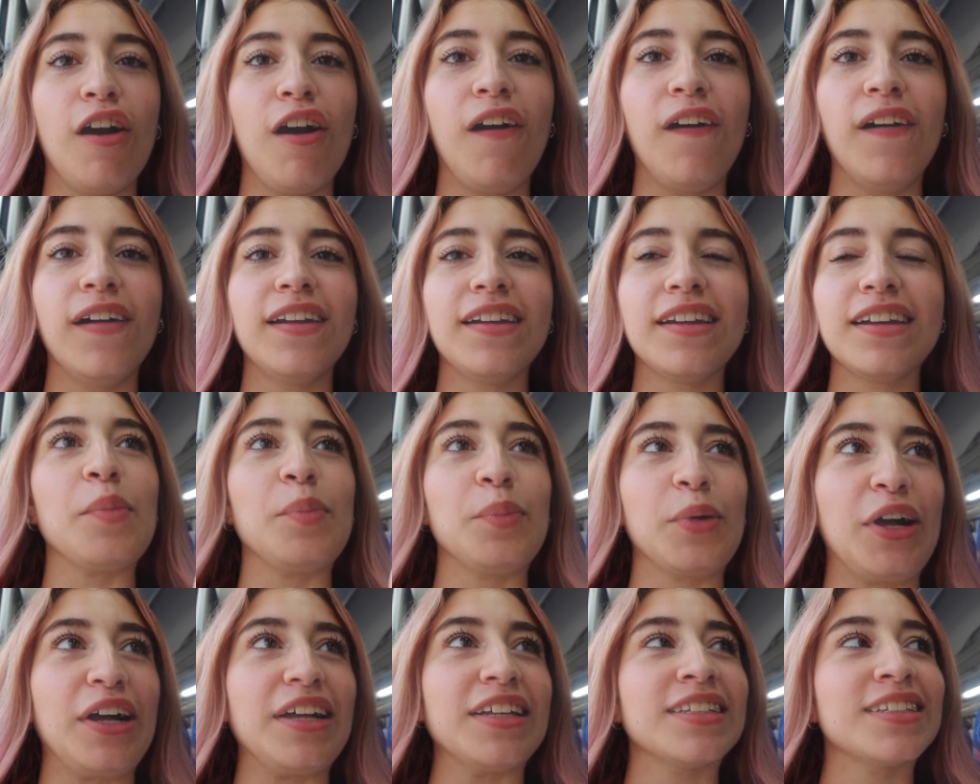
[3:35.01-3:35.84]
on a
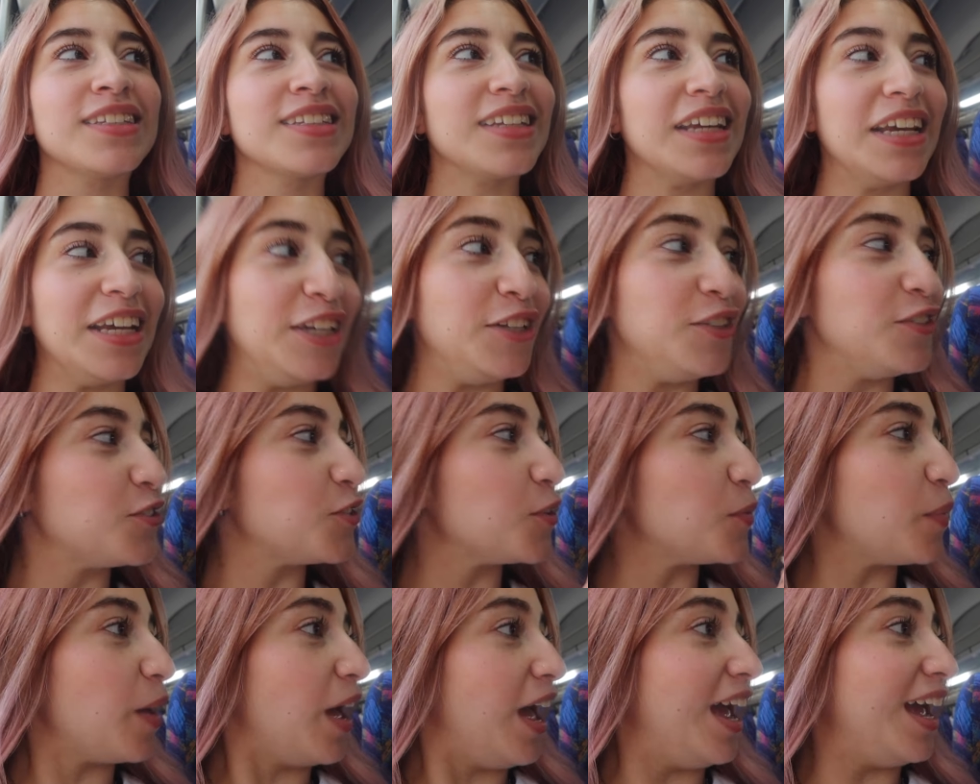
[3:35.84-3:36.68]
bus in
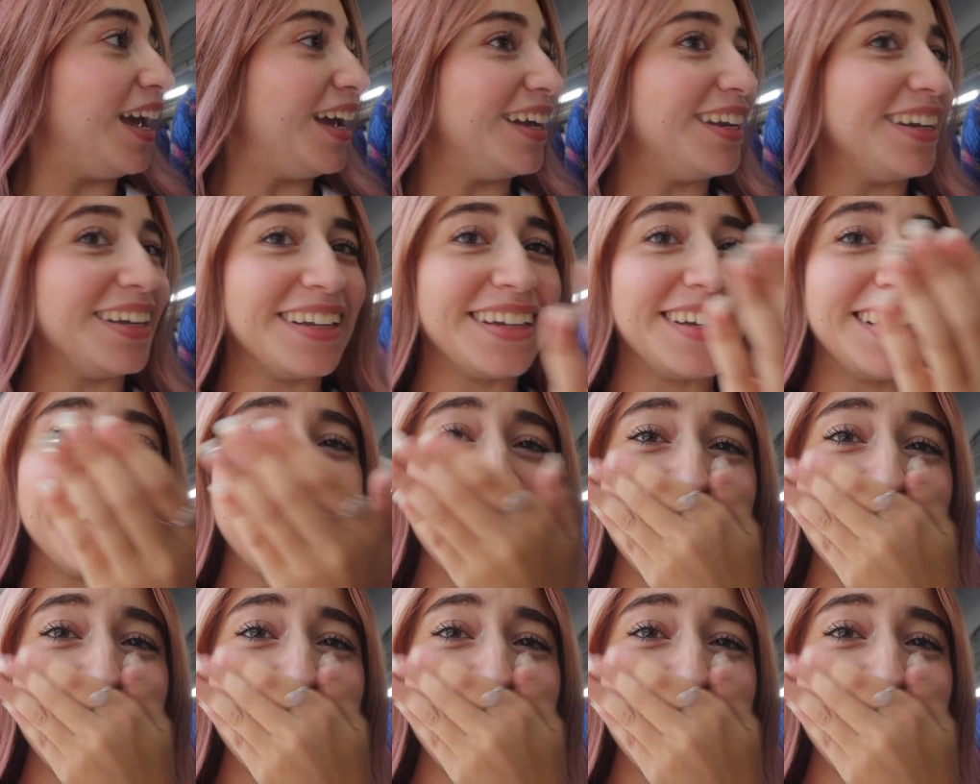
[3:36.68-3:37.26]
Japan.